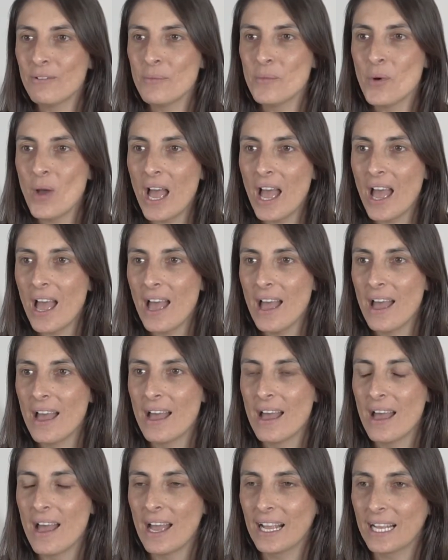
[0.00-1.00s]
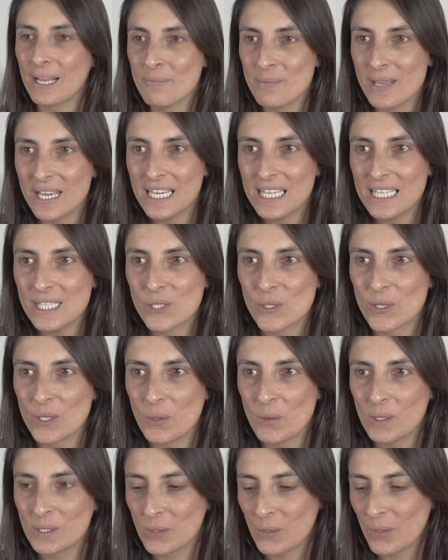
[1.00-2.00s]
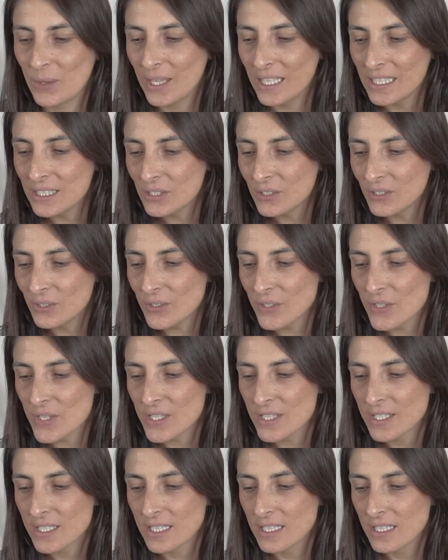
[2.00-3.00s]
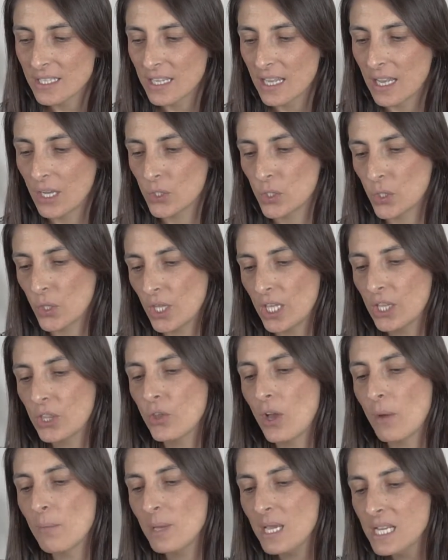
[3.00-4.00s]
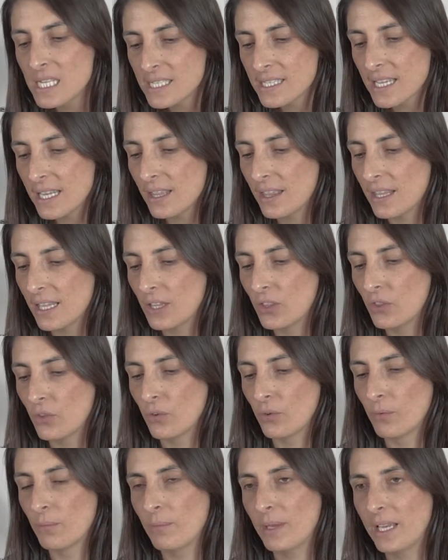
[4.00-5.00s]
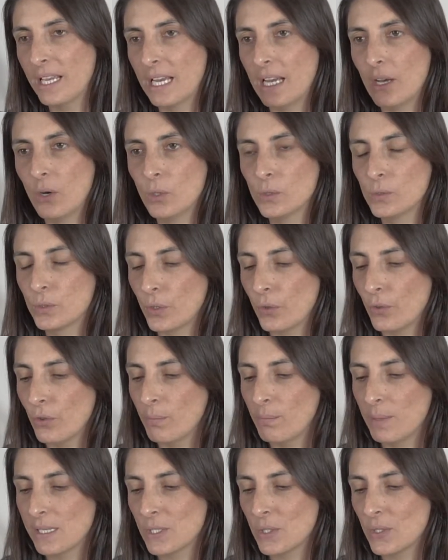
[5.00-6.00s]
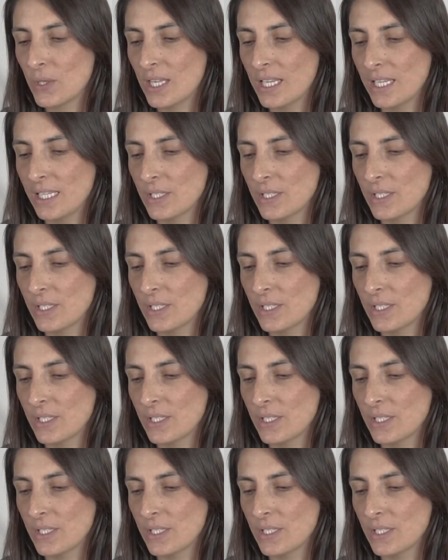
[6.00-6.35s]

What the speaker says: And now we're going to increase the ISO by 2 stops again. So from